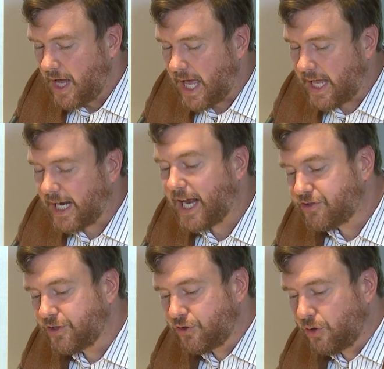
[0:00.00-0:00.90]
And it
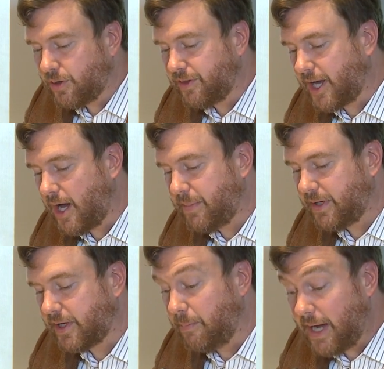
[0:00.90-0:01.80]
actually took the
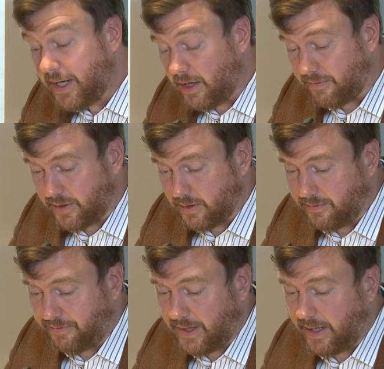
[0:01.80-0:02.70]
combined effort
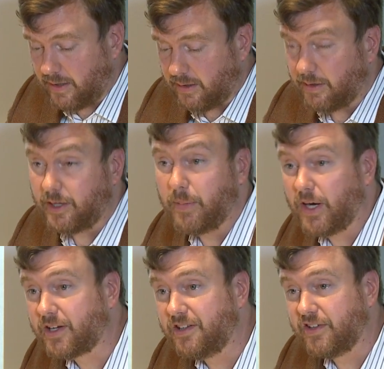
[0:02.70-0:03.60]
of FIRE, the
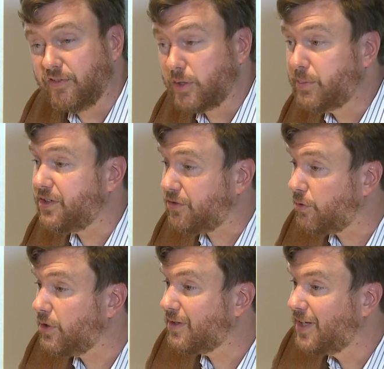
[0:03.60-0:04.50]
American Civil Liberties
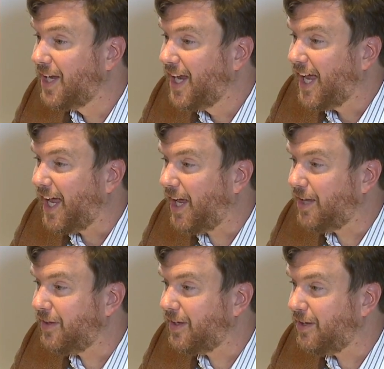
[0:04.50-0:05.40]
Union,
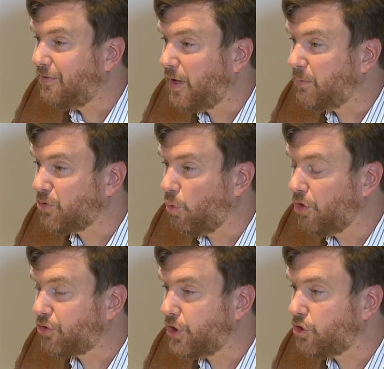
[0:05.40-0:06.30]
and the famous
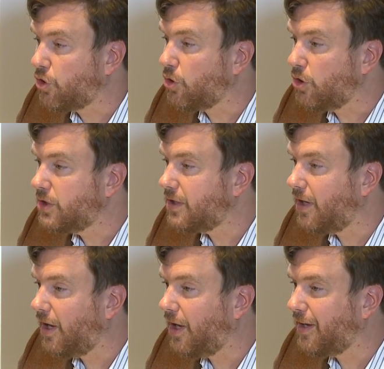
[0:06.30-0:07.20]
Wall Street Journal
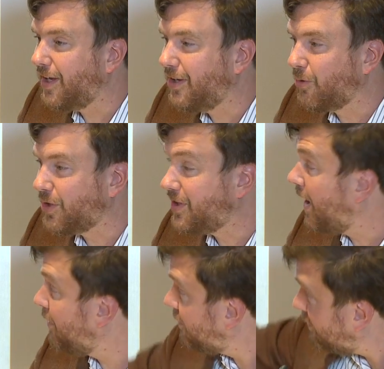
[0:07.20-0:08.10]
in order to
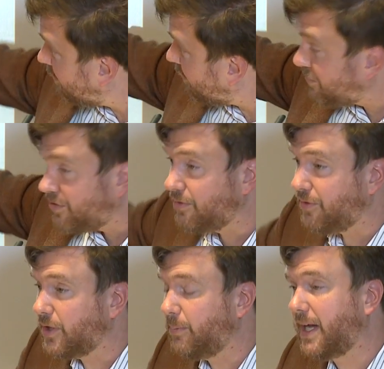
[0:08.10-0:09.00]
get this university to
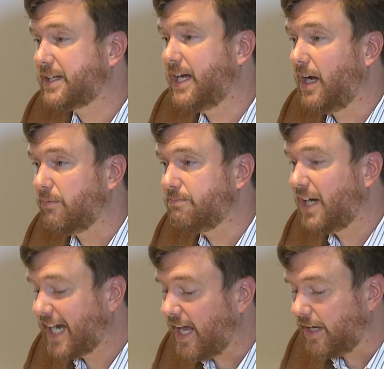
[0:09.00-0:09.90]
fully back down.
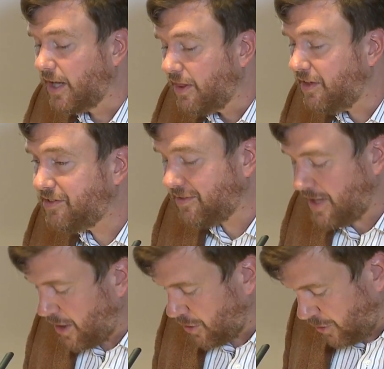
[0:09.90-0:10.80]
Again, this is
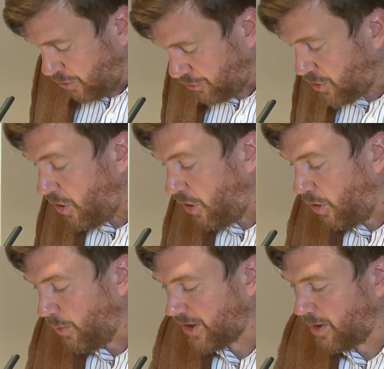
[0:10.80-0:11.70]
not a close
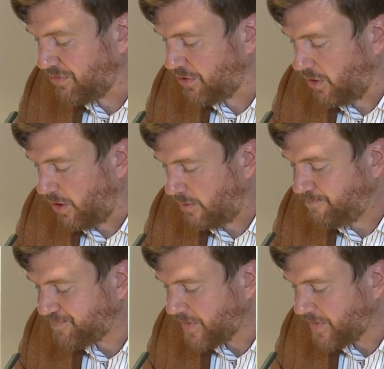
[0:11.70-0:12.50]
call when it comes to law.